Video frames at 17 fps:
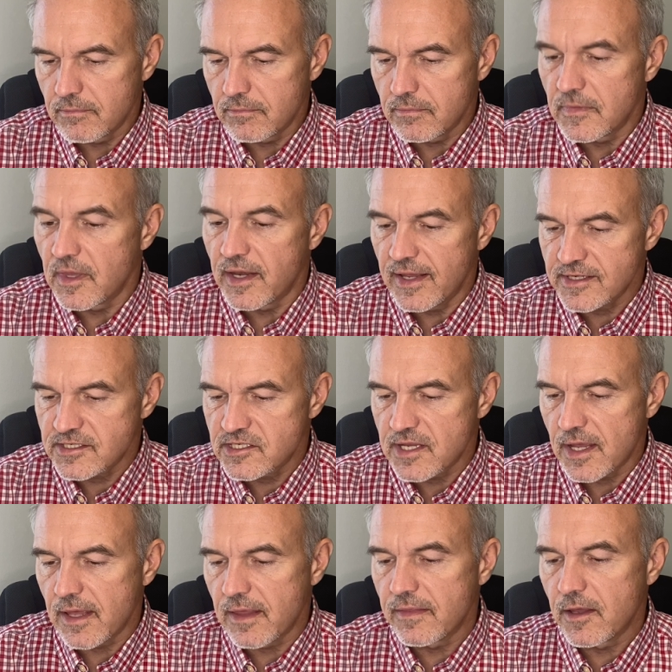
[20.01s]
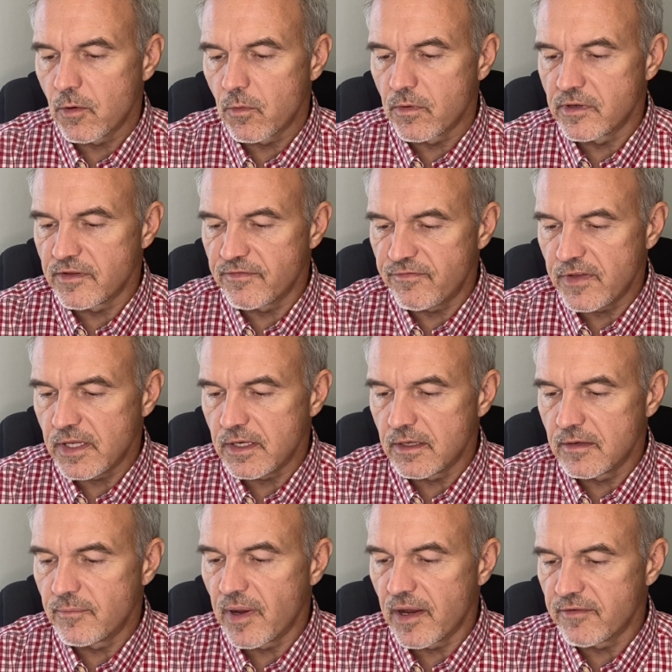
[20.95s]
The next day, they were
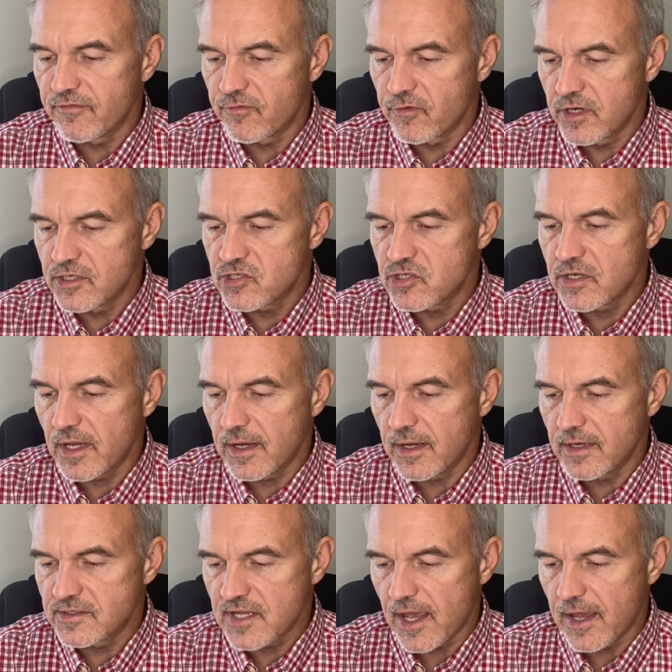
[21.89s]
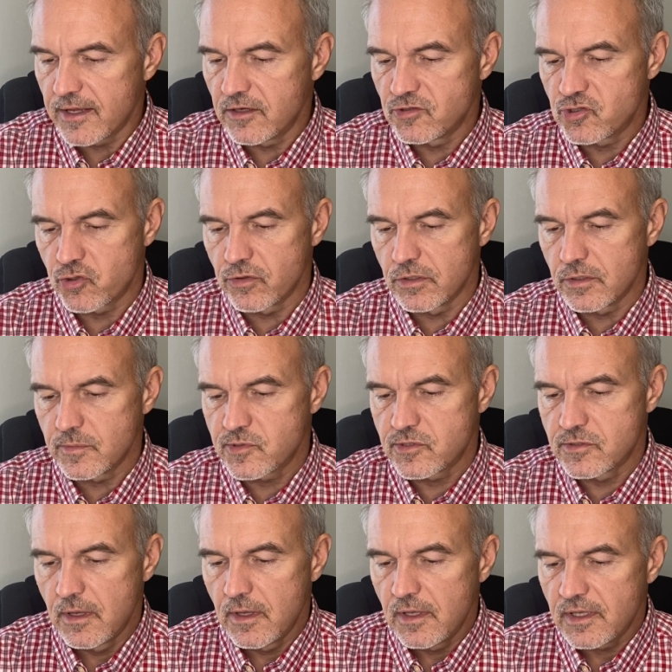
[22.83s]
defeated by French and Italian
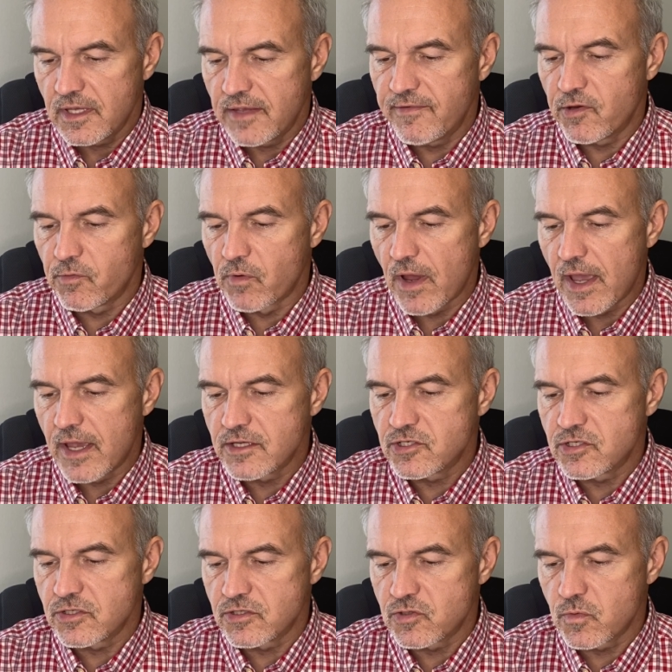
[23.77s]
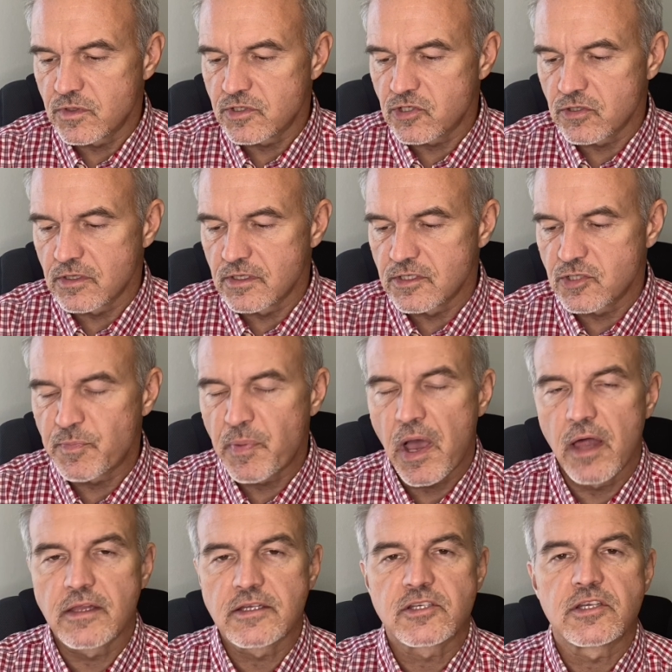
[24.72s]
troops, giving rise to Switzerland's
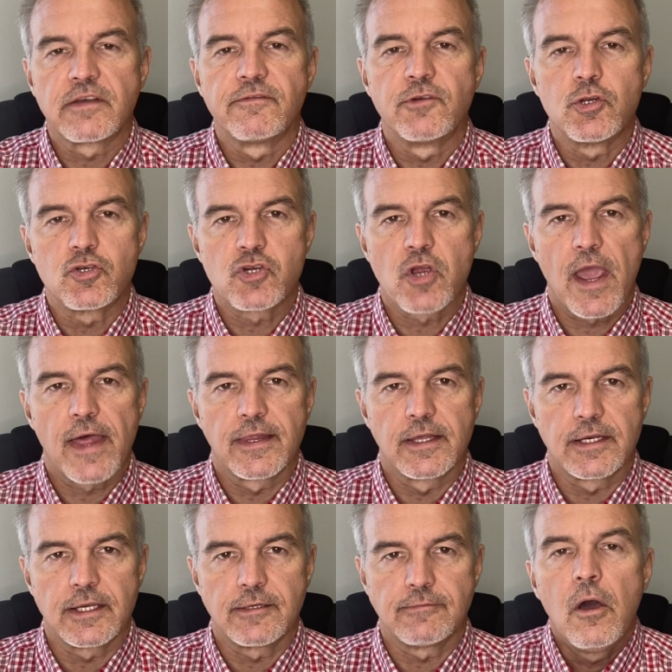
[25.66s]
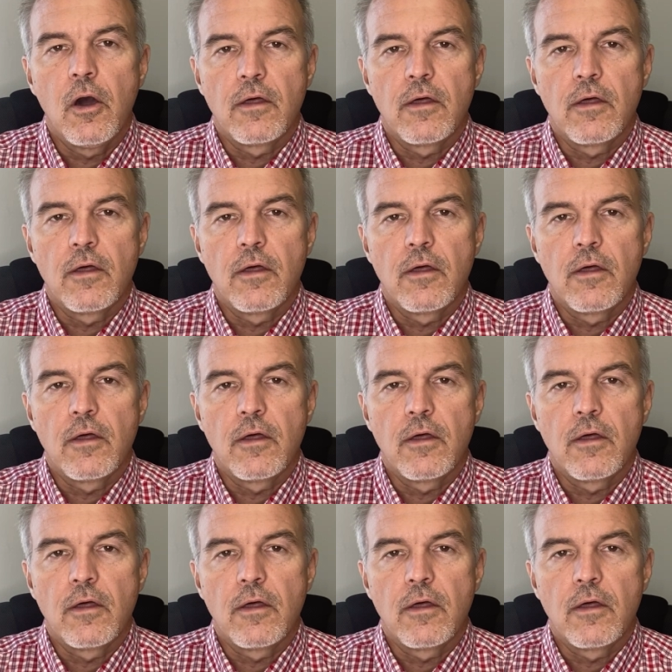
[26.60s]
policy of neutrality.